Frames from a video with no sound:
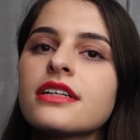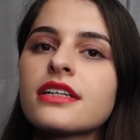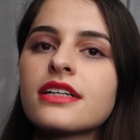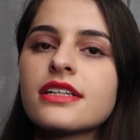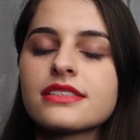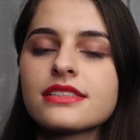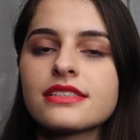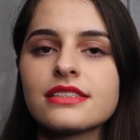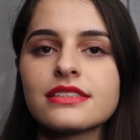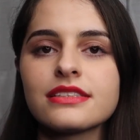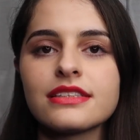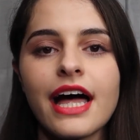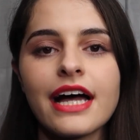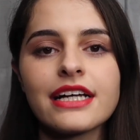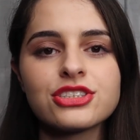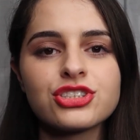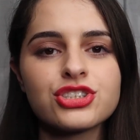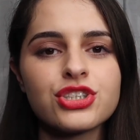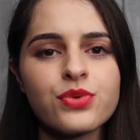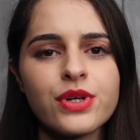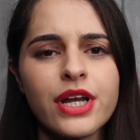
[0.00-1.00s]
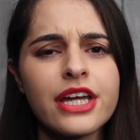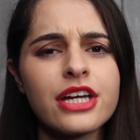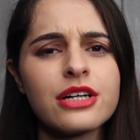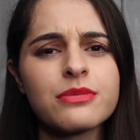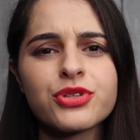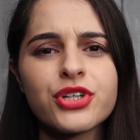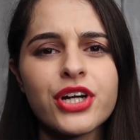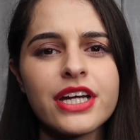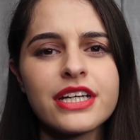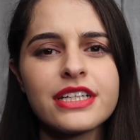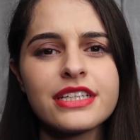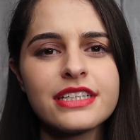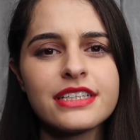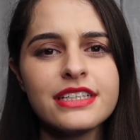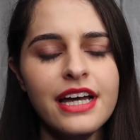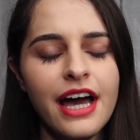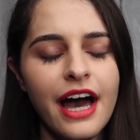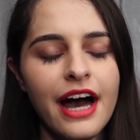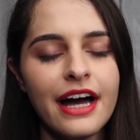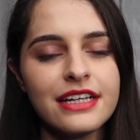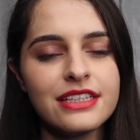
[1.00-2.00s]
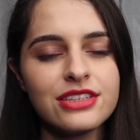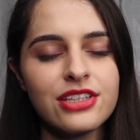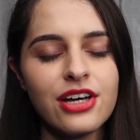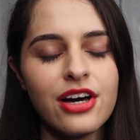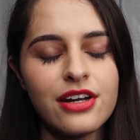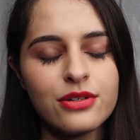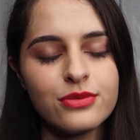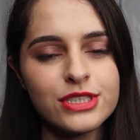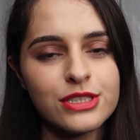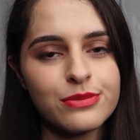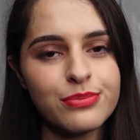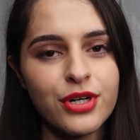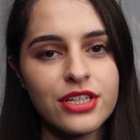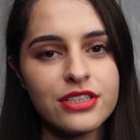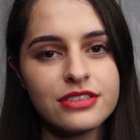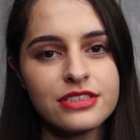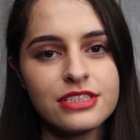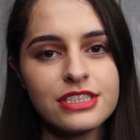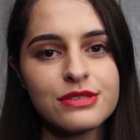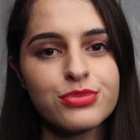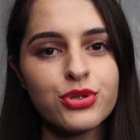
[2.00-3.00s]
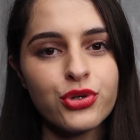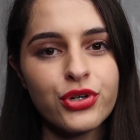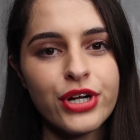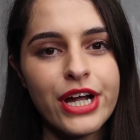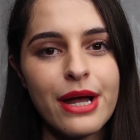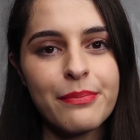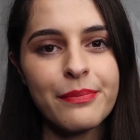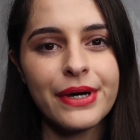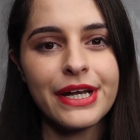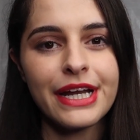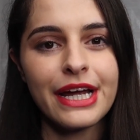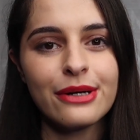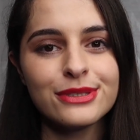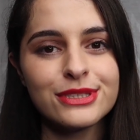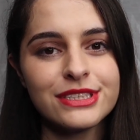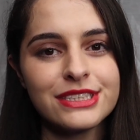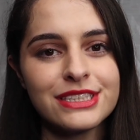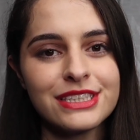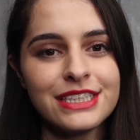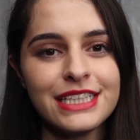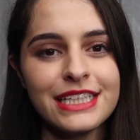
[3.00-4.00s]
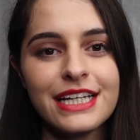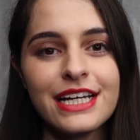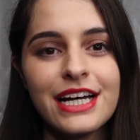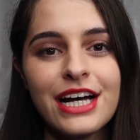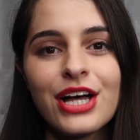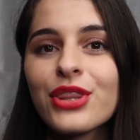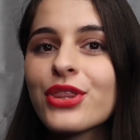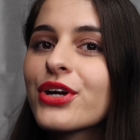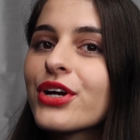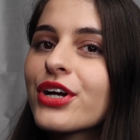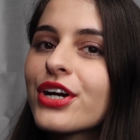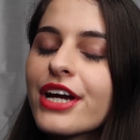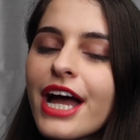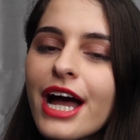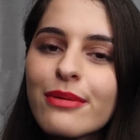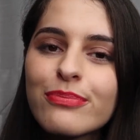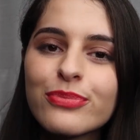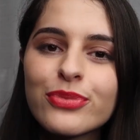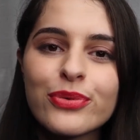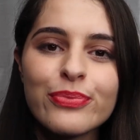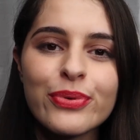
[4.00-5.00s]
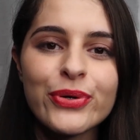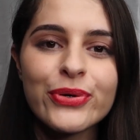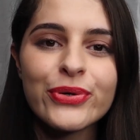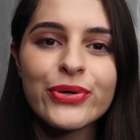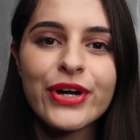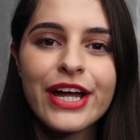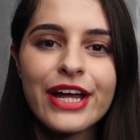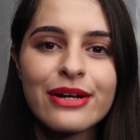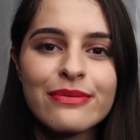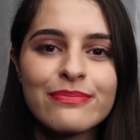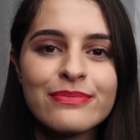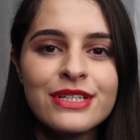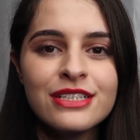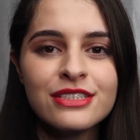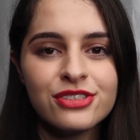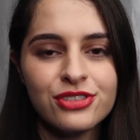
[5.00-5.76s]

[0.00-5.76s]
because last year when I upgraded, I thought I was a part of this program, but I was in the other Apple program,